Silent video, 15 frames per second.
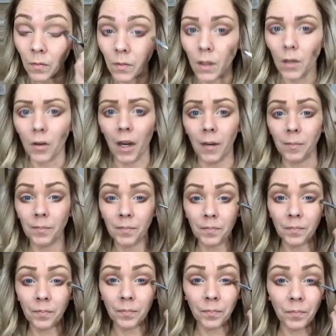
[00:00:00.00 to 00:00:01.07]
Okay.
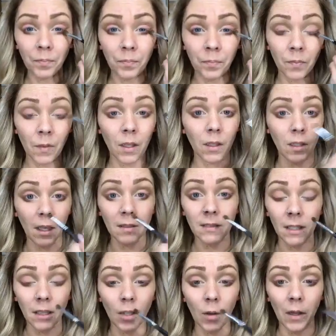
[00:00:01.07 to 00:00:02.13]
Yes, I
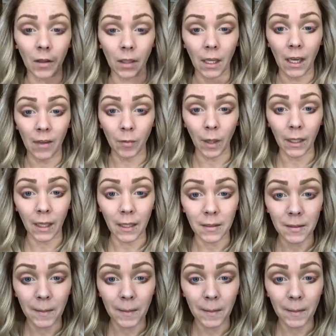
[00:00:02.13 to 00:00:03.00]
know I look like I have black eyes.